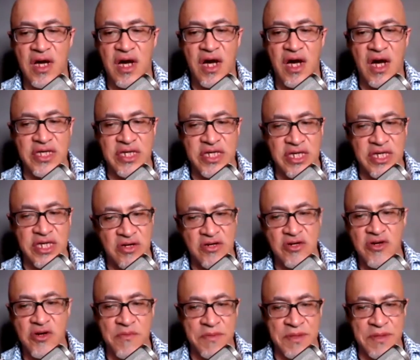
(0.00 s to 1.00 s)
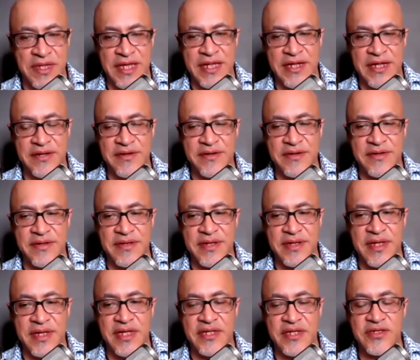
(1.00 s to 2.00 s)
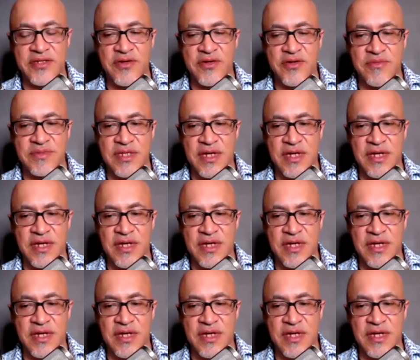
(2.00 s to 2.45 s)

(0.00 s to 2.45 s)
a younger player in terms